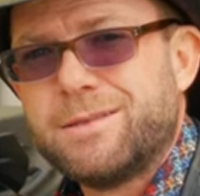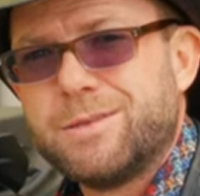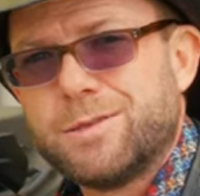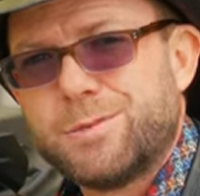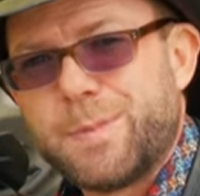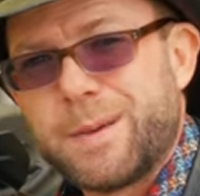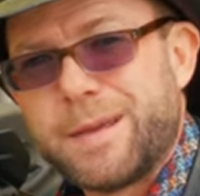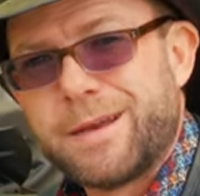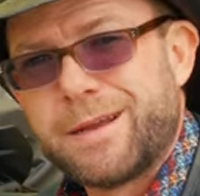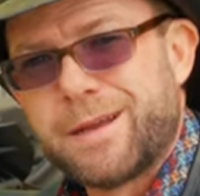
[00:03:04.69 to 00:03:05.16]

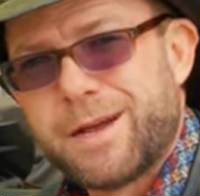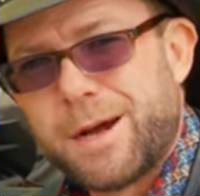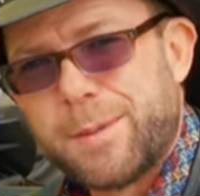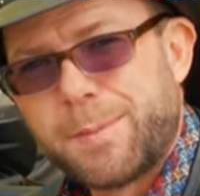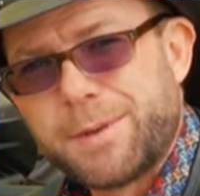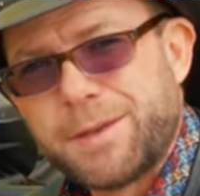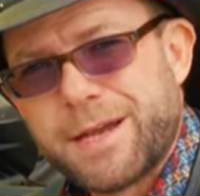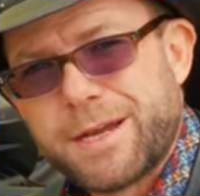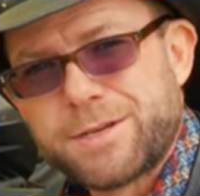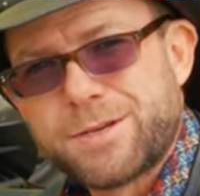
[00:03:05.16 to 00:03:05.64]
Spend a
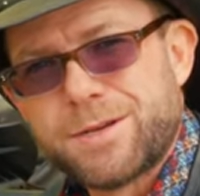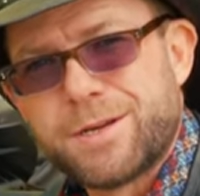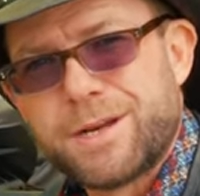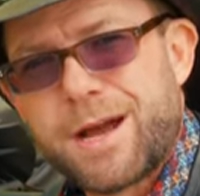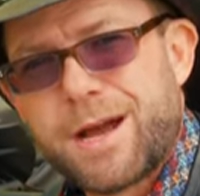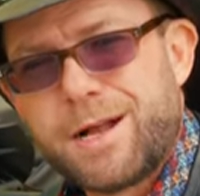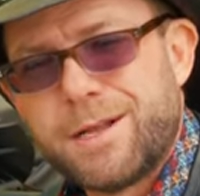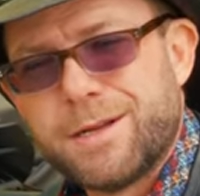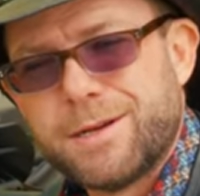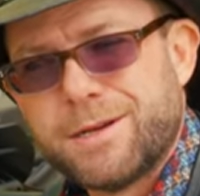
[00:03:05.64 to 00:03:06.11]
couple extra
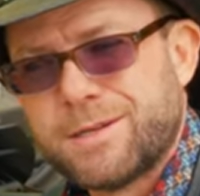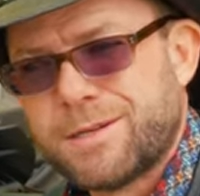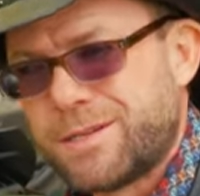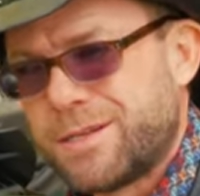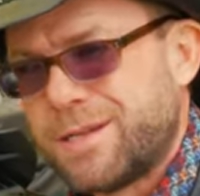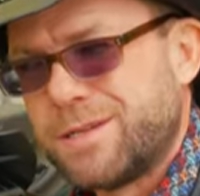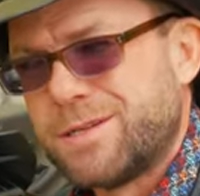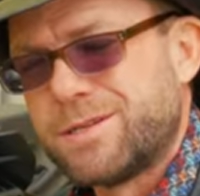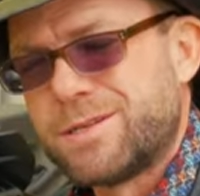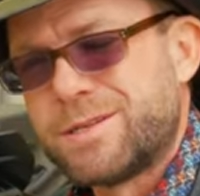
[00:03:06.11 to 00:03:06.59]
dollars,
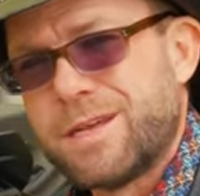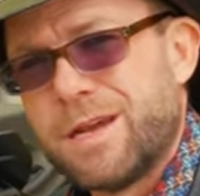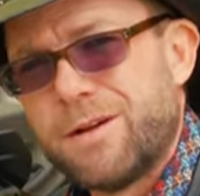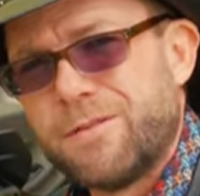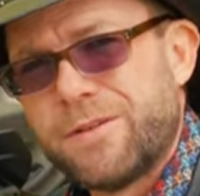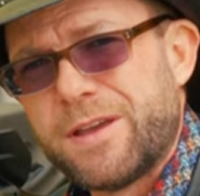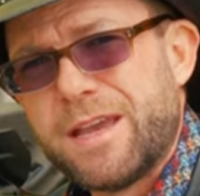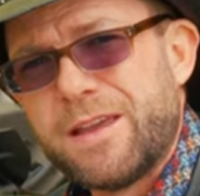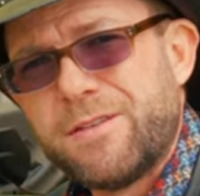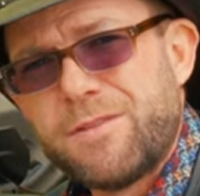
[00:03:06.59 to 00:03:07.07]
get yourself
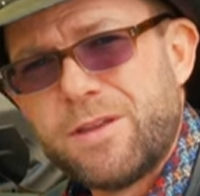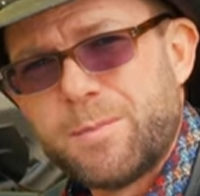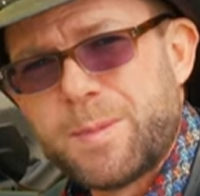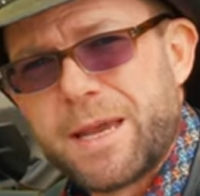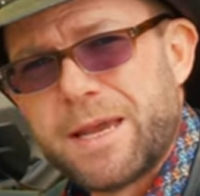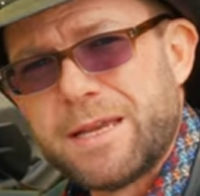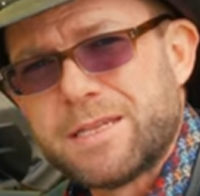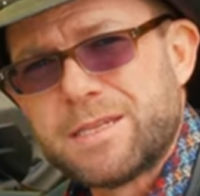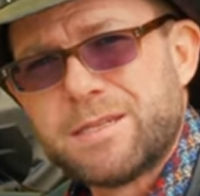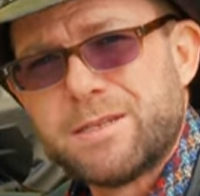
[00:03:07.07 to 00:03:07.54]
NV
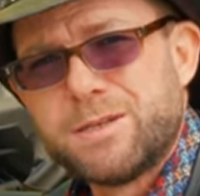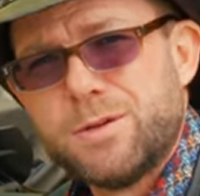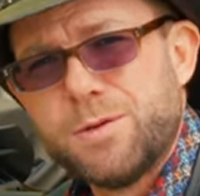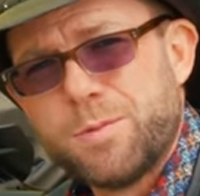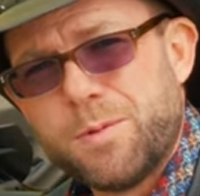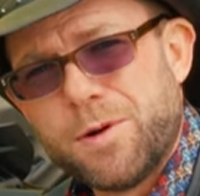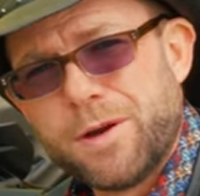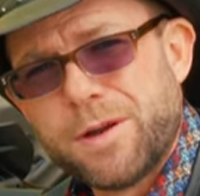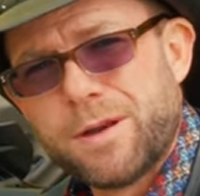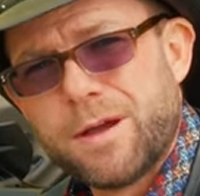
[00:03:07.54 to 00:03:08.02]
Base
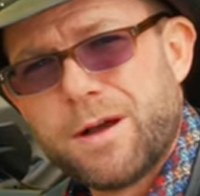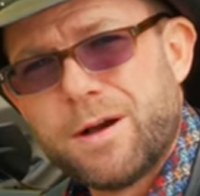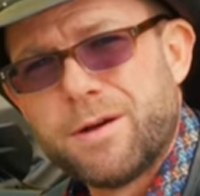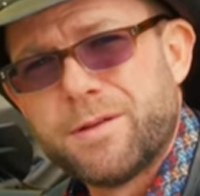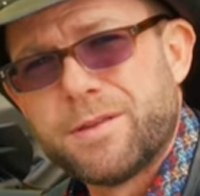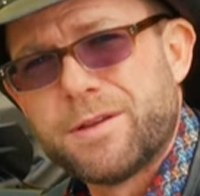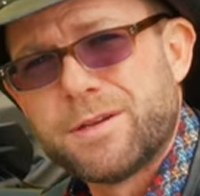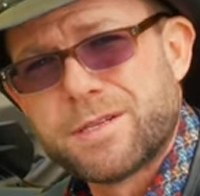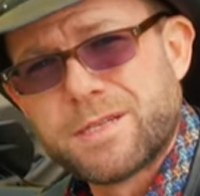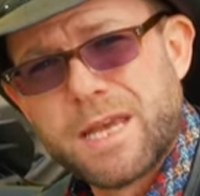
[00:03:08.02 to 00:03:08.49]
2.0,
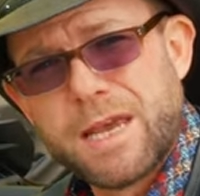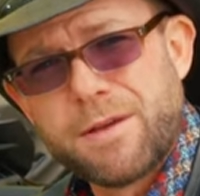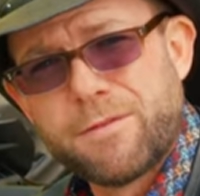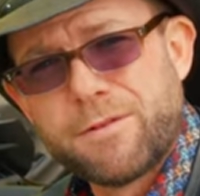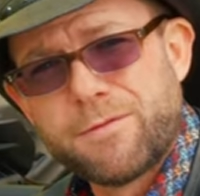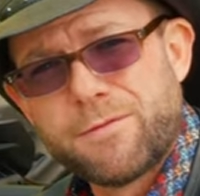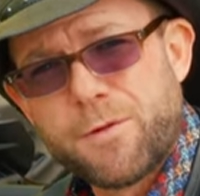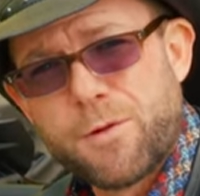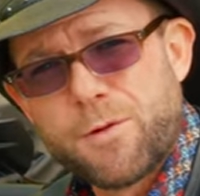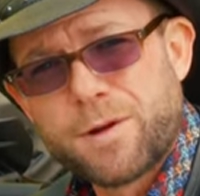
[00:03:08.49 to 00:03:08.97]
they're
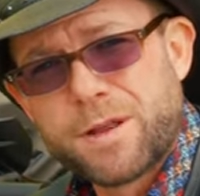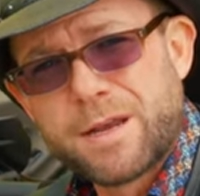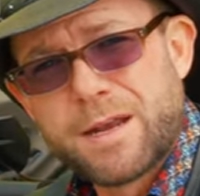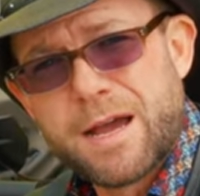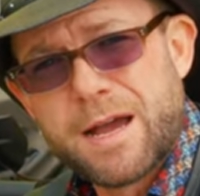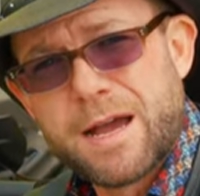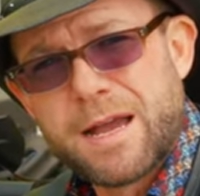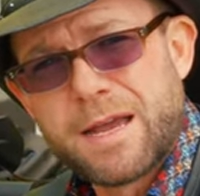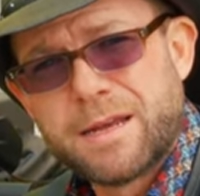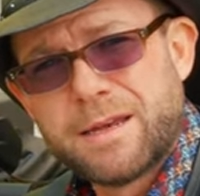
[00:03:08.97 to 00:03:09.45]

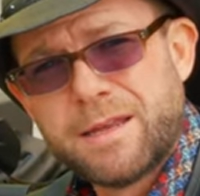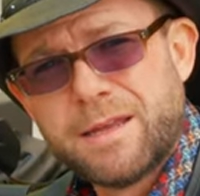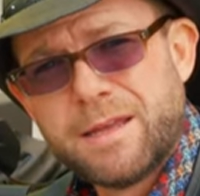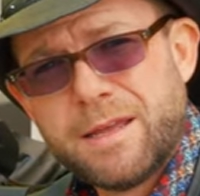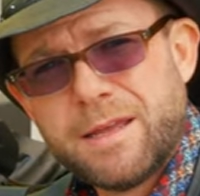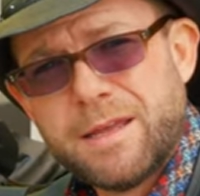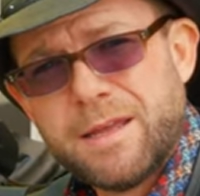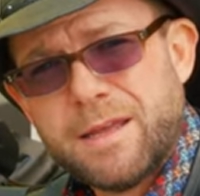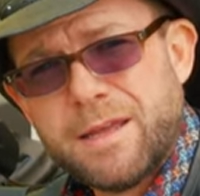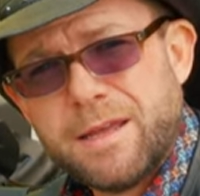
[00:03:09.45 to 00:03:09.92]
$749.
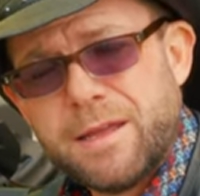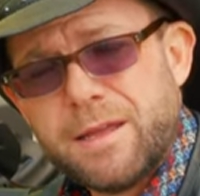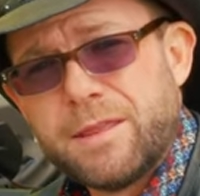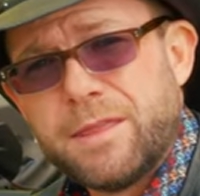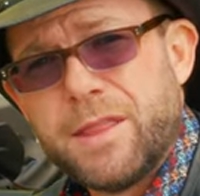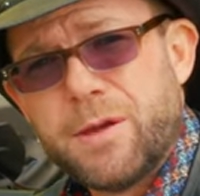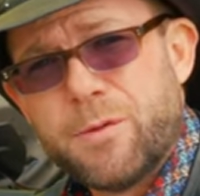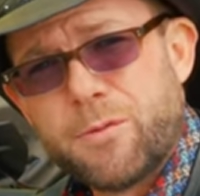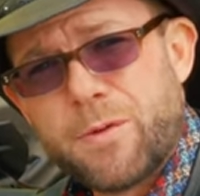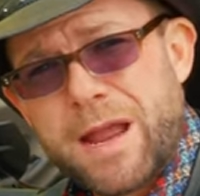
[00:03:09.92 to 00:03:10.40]

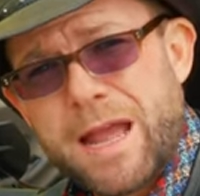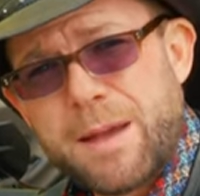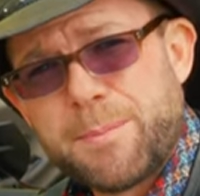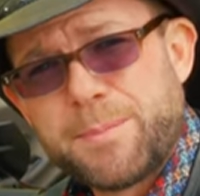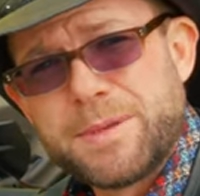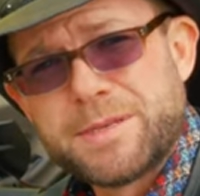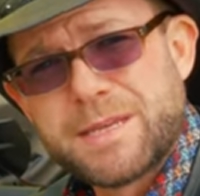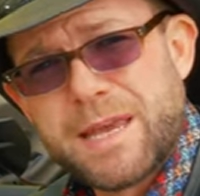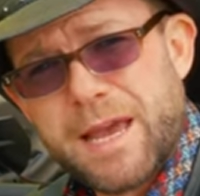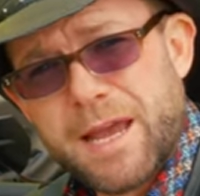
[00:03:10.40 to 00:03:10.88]
The ramp
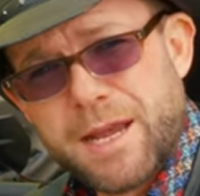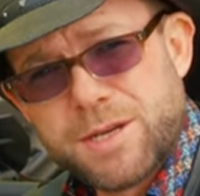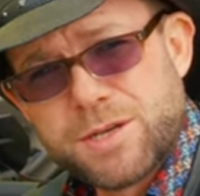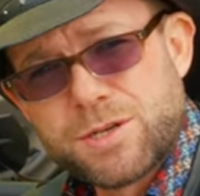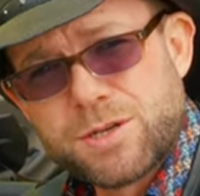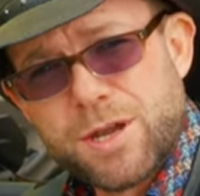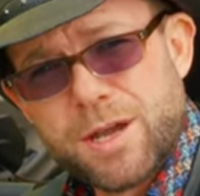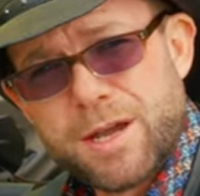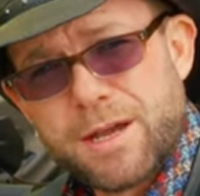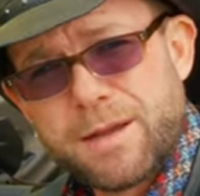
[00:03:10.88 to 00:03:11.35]
is
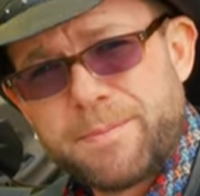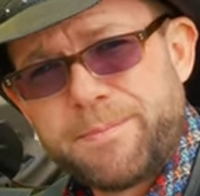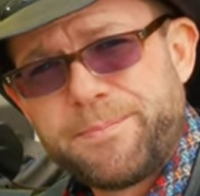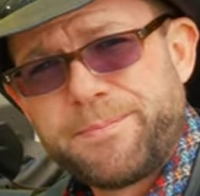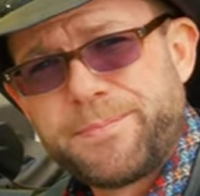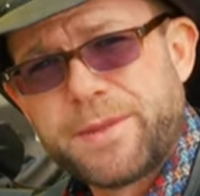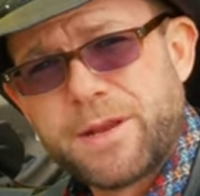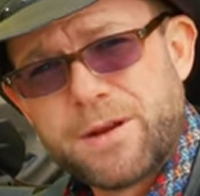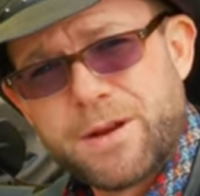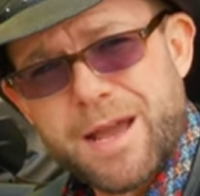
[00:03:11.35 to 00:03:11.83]
extra,
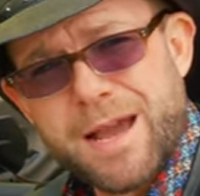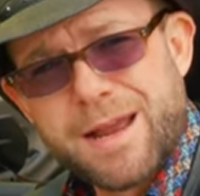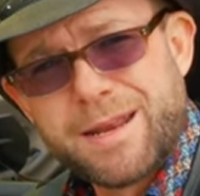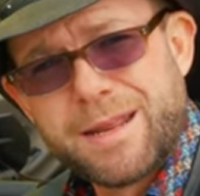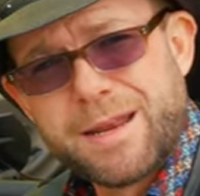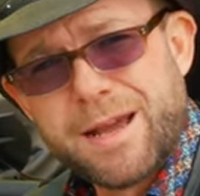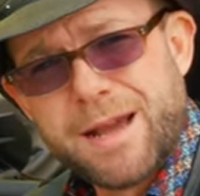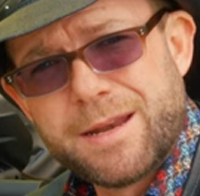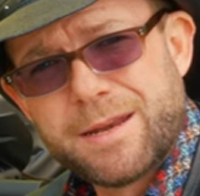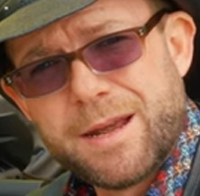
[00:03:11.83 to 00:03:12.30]
they're
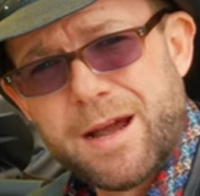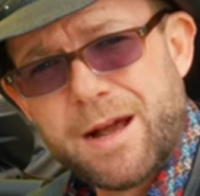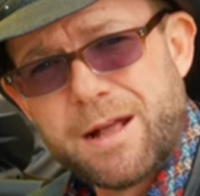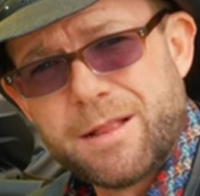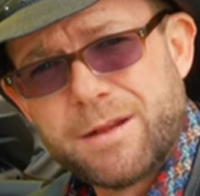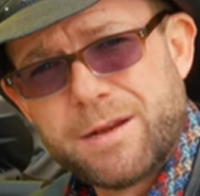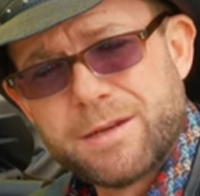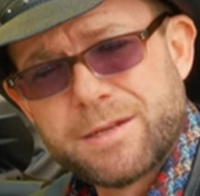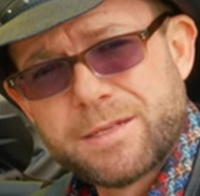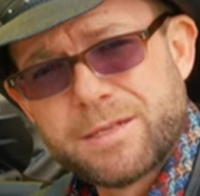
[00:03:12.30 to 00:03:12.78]
$99.
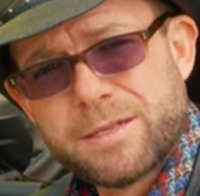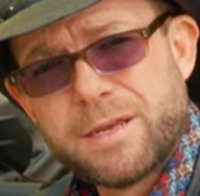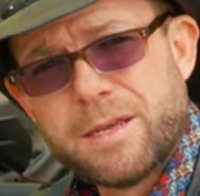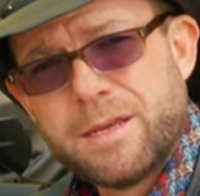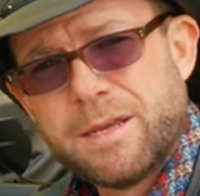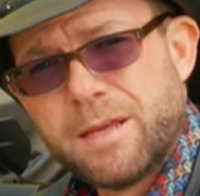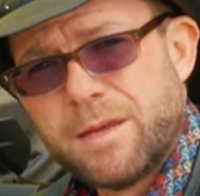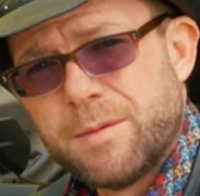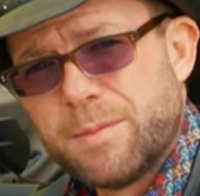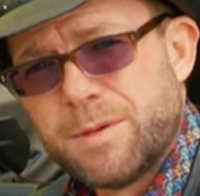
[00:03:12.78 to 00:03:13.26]

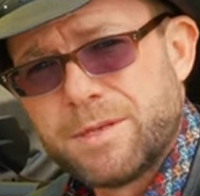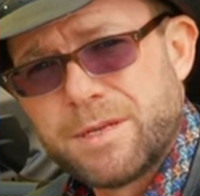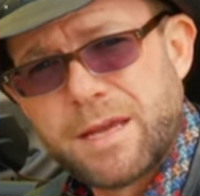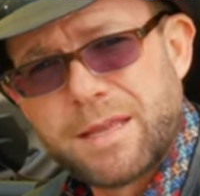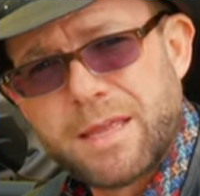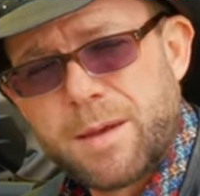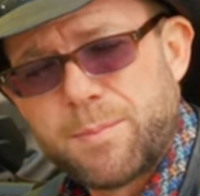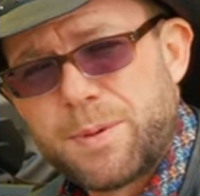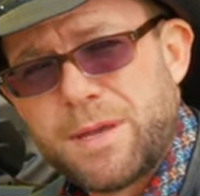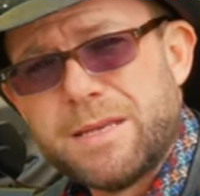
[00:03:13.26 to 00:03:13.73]
But you have
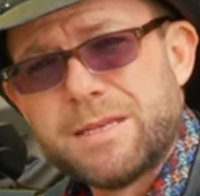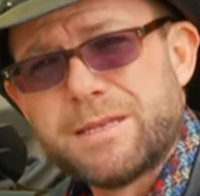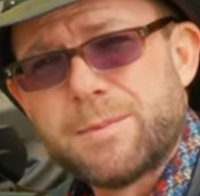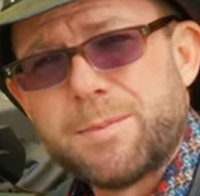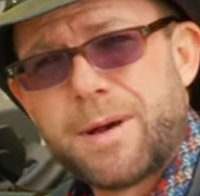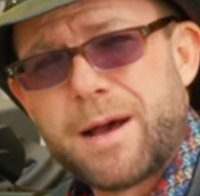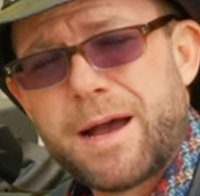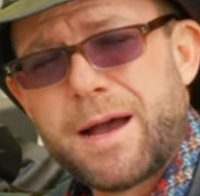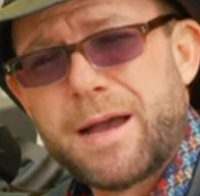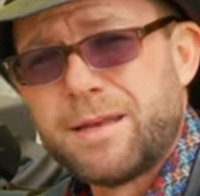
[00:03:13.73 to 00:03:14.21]
that peace of
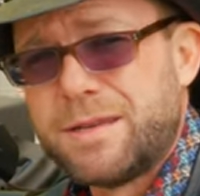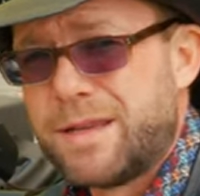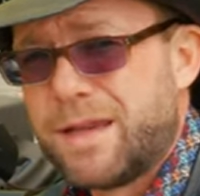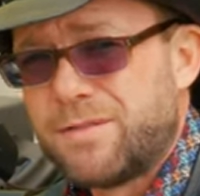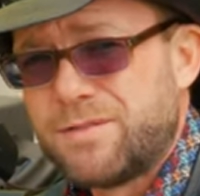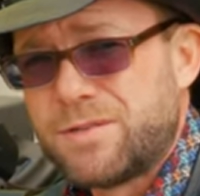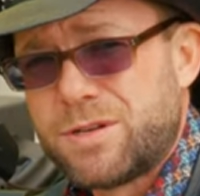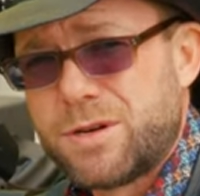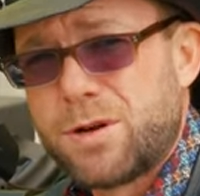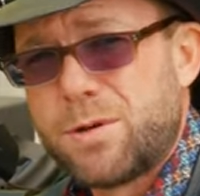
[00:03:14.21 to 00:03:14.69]
mind, you
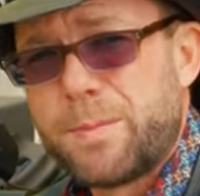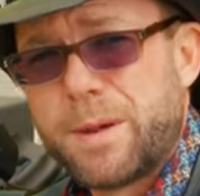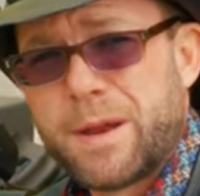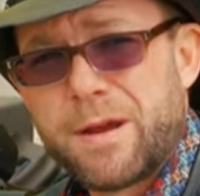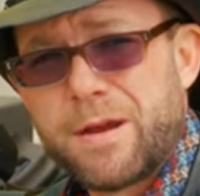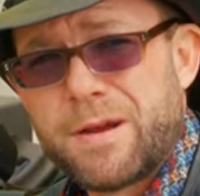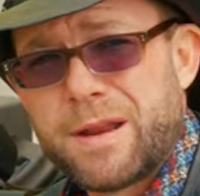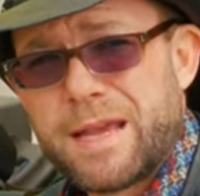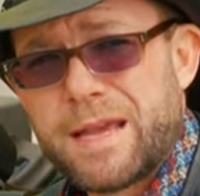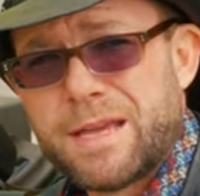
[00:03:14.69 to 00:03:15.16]
have zero
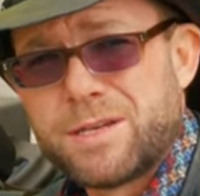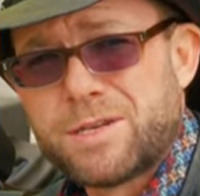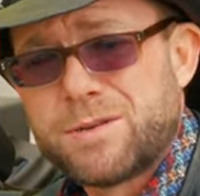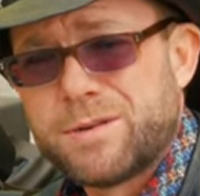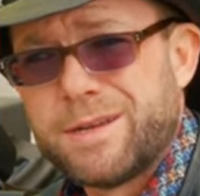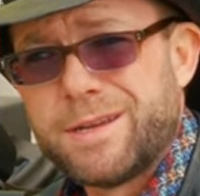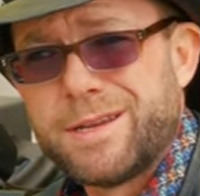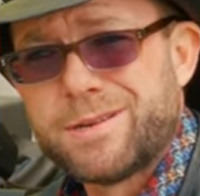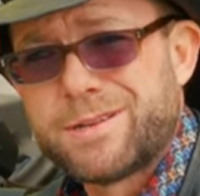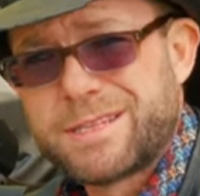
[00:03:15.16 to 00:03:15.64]
barrier to
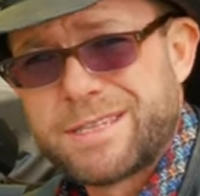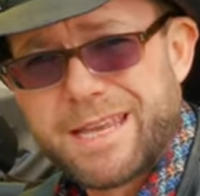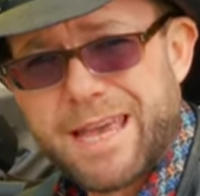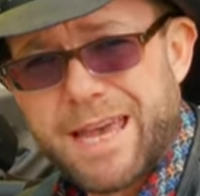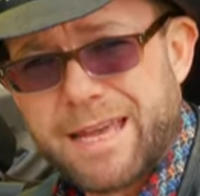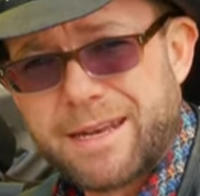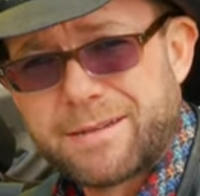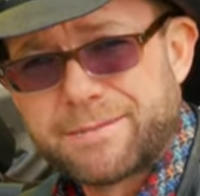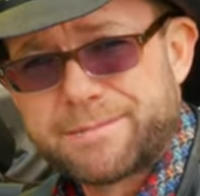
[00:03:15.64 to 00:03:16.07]
entry, you're set.